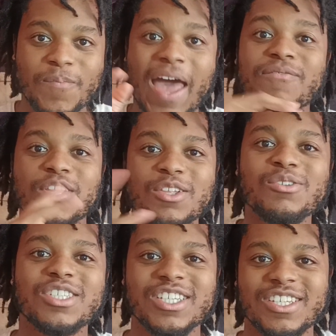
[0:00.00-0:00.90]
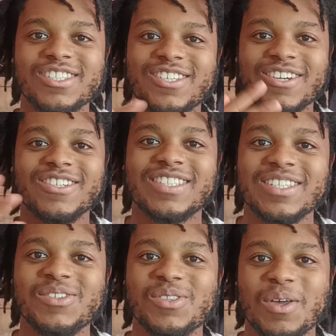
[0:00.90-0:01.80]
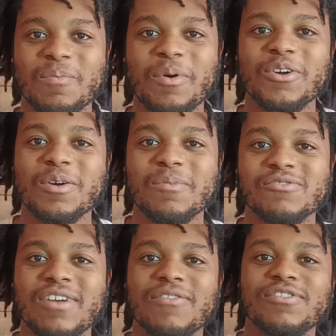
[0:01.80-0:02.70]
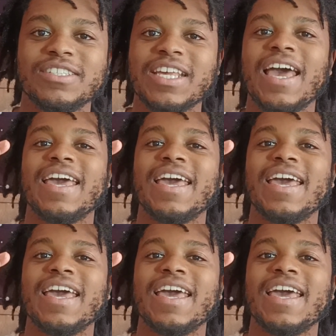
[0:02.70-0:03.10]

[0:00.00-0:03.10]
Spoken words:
evolution, to continue the Pokemon reference,